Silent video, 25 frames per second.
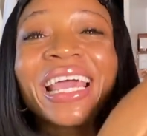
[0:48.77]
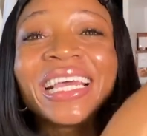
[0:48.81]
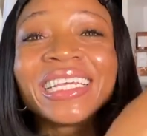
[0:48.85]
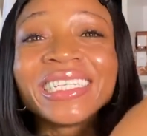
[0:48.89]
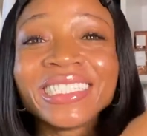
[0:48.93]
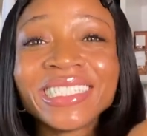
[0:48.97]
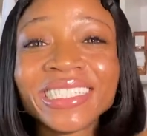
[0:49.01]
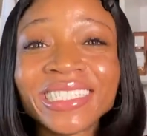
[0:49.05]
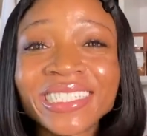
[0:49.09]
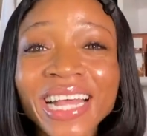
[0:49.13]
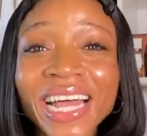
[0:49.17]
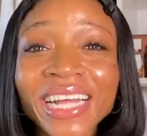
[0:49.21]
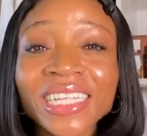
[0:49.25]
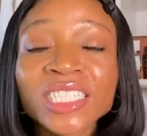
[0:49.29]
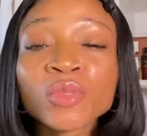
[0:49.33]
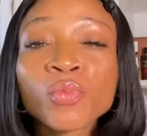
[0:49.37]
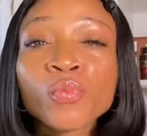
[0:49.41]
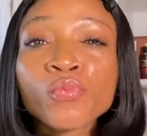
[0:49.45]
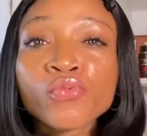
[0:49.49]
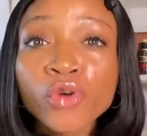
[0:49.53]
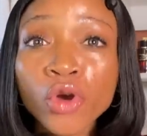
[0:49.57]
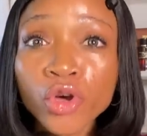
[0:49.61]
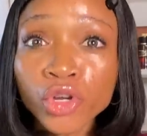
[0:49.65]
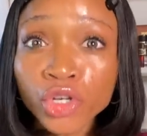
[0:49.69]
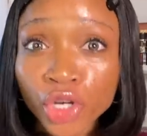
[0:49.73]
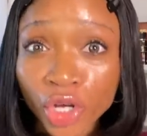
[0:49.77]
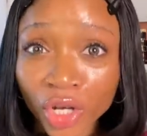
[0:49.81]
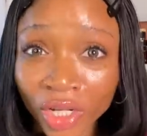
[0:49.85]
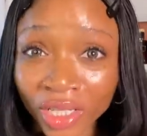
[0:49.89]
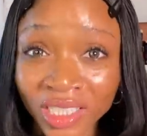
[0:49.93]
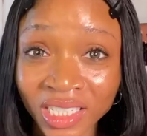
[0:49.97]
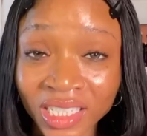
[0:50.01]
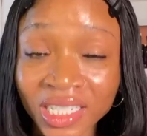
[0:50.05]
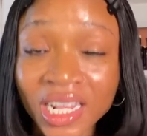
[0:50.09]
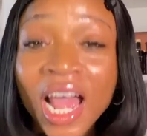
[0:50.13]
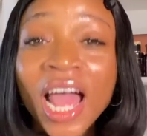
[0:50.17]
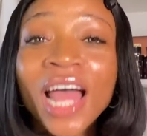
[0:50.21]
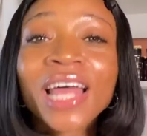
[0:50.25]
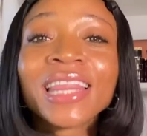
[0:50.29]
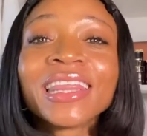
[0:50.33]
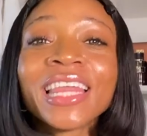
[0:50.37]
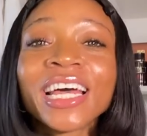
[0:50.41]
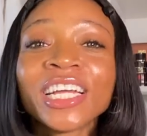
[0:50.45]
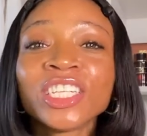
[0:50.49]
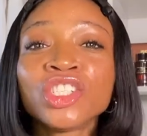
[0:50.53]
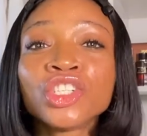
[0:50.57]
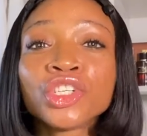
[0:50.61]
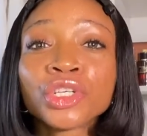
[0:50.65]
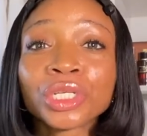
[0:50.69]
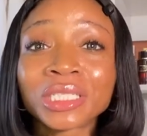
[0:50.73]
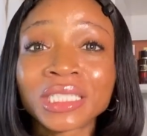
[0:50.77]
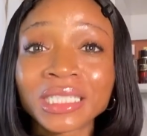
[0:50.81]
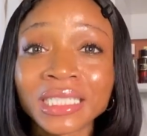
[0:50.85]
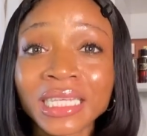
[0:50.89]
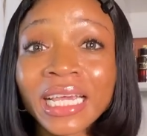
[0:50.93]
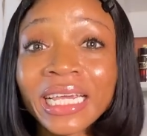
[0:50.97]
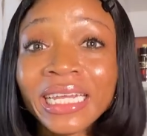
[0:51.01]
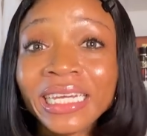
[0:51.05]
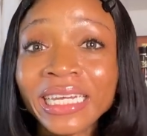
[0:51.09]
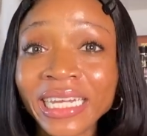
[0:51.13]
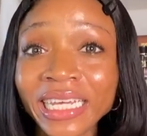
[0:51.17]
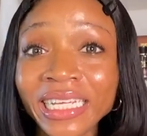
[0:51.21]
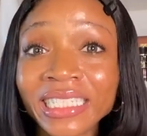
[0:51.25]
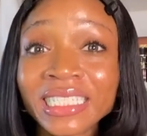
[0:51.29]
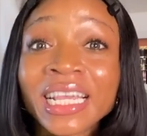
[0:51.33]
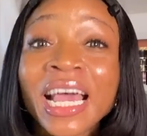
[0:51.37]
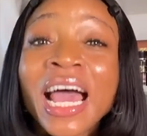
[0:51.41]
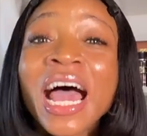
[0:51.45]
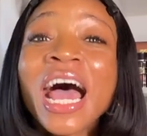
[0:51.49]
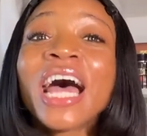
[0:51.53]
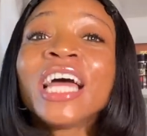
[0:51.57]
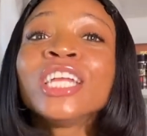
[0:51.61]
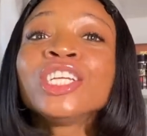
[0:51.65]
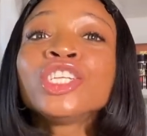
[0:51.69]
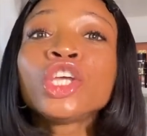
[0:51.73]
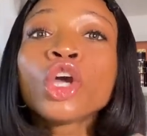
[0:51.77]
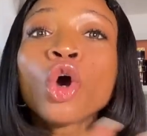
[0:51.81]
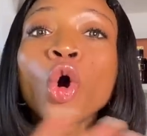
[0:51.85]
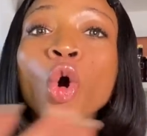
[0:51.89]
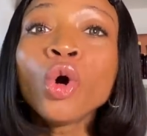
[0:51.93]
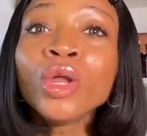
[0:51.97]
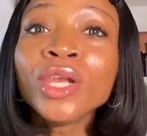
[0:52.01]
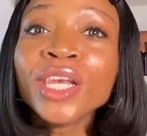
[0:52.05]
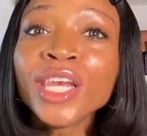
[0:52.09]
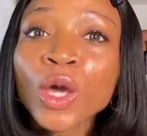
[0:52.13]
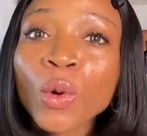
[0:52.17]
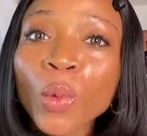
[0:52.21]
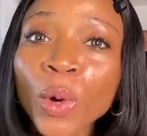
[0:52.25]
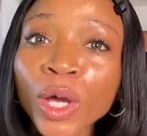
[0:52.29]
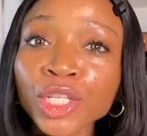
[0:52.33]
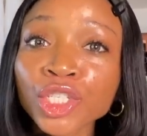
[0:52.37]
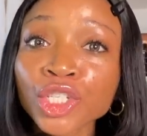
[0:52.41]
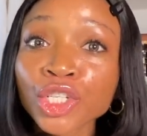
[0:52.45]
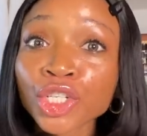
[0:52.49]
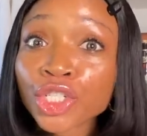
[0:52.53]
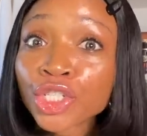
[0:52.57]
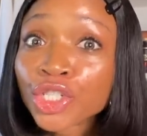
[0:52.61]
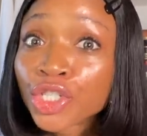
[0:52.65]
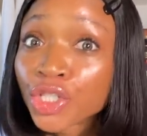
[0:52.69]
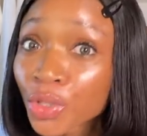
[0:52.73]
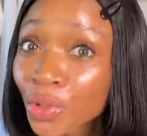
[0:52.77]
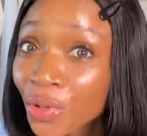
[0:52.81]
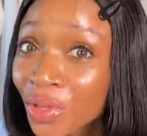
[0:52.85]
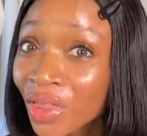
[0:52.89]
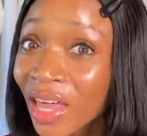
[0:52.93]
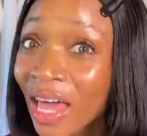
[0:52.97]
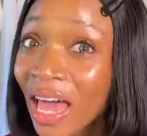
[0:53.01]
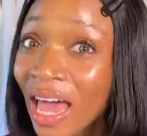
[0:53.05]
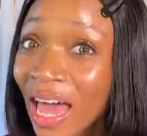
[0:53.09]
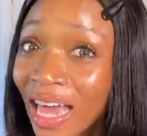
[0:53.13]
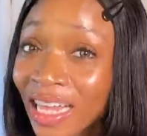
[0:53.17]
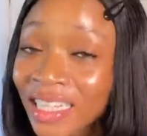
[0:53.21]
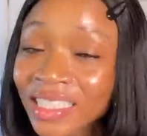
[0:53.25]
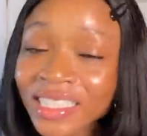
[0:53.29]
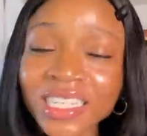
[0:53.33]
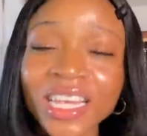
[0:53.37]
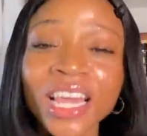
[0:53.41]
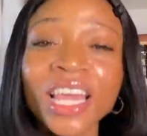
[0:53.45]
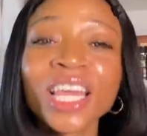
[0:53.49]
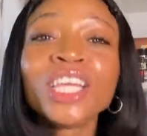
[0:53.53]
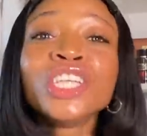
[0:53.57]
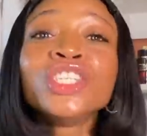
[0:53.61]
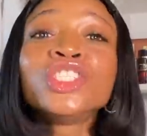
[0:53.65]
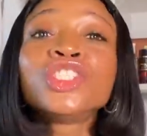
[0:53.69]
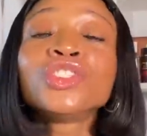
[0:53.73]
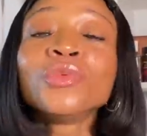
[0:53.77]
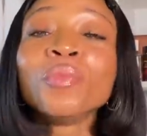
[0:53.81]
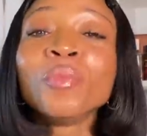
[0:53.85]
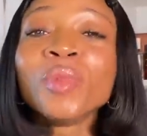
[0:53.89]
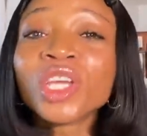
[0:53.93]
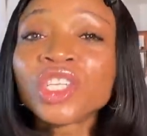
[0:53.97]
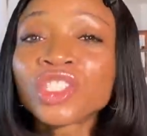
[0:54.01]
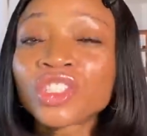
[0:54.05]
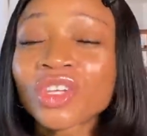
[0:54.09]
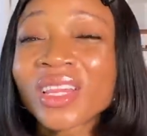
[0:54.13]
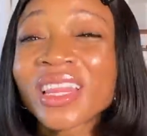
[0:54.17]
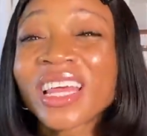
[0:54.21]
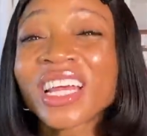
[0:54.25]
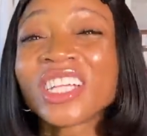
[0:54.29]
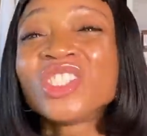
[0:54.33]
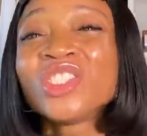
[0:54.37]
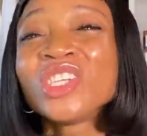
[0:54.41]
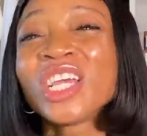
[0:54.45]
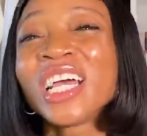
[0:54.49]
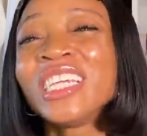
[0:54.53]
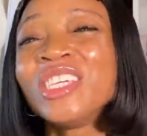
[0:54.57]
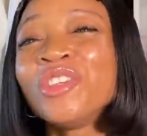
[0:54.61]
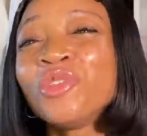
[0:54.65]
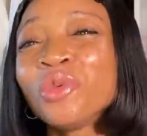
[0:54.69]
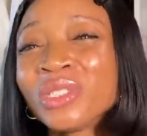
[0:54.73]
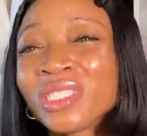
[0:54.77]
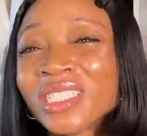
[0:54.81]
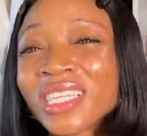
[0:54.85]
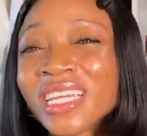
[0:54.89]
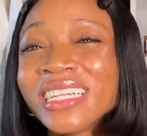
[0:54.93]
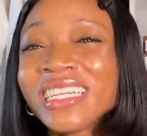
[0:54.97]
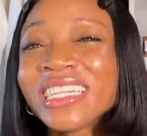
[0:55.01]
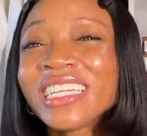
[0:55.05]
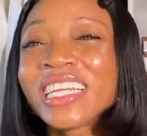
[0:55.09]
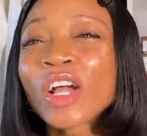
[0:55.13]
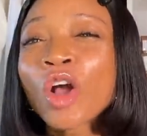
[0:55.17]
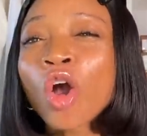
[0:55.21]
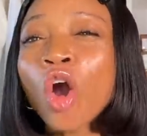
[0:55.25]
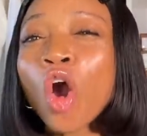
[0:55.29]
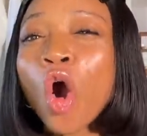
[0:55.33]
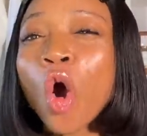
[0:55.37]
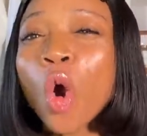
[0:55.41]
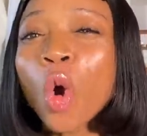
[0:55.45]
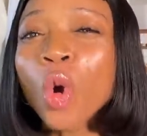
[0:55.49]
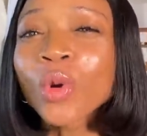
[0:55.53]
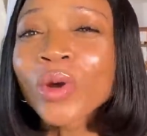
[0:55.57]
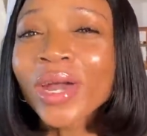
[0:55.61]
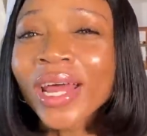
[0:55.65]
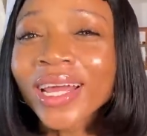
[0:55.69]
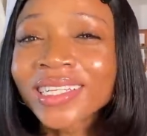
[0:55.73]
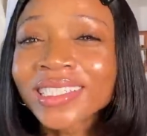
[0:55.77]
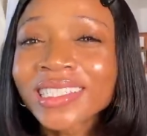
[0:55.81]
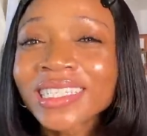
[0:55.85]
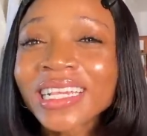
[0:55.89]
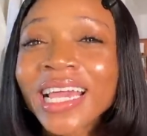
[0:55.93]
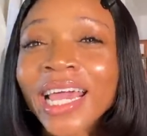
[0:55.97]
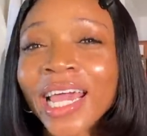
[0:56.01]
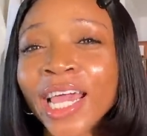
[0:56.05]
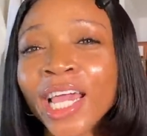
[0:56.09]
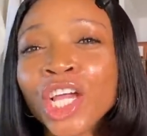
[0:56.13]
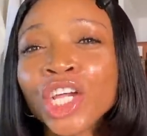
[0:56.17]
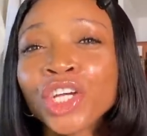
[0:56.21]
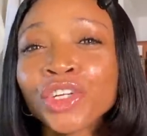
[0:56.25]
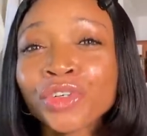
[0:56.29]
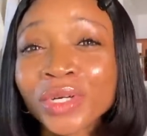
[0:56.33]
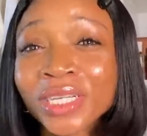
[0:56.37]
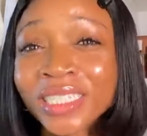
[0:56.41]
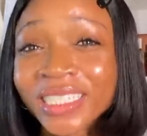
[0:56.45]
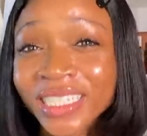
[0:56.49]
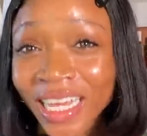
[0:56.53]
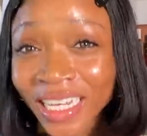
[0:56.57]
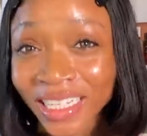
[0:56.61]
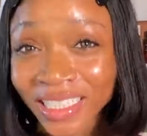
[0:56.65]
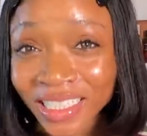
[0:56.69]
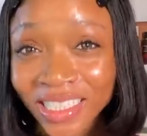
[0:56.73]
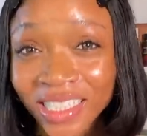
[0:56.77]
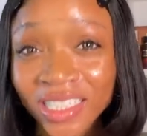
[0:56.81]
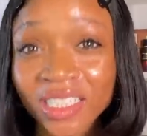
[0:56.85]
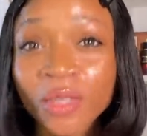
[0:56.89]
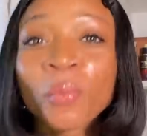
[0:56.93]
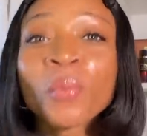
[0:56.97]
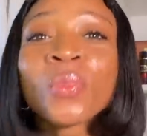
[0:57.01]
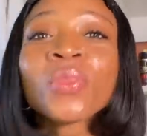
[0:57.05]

exact products that your skin needs. And the only way to do that is to make sure that you're using the correct ingredients